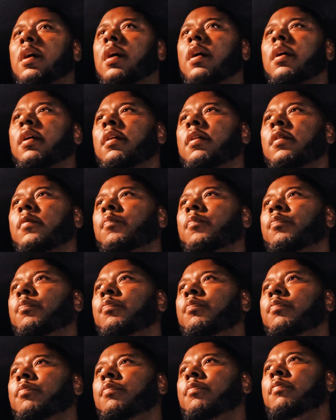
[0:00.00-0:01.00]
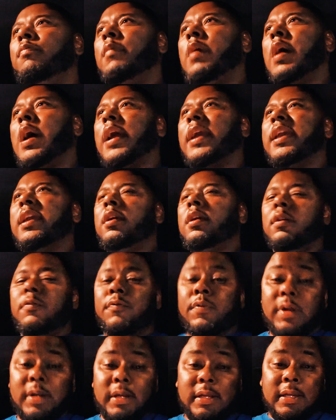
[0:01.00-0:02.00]
I care
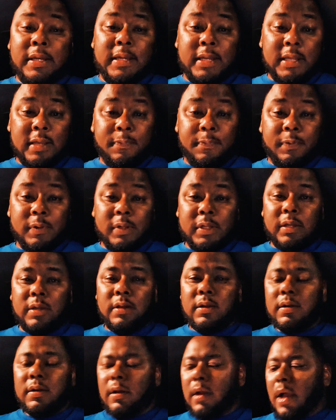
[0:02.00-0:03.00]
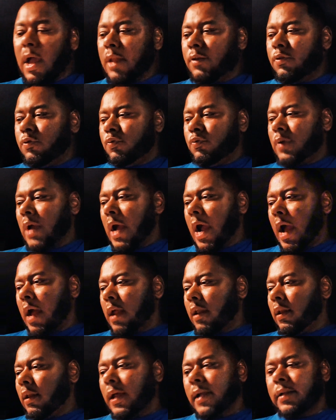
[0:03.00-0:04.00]
very deeply. I do
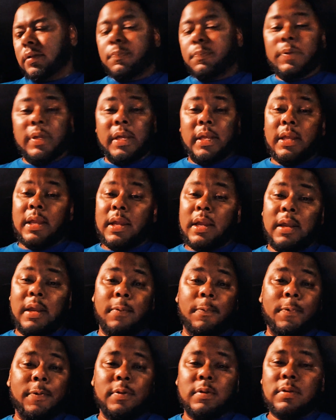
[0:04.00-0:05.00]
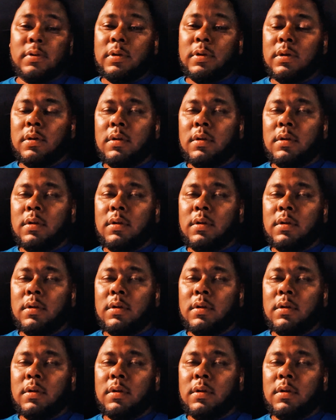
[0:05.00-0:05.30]
not like to play games.